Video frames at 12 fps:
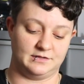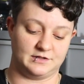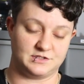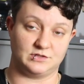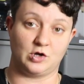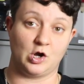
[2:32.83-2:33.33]
they're
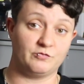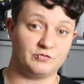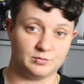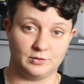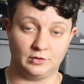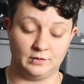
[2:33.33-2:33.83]
still
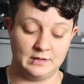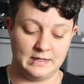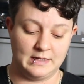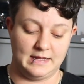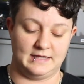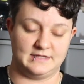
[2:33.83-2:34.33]
comfortable,
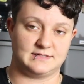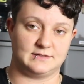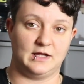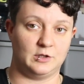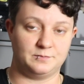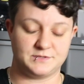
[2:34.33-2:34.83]
it still
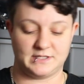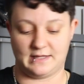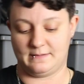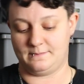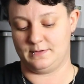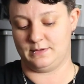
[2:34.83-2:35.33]
helps
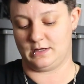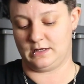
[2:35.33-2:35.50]
them.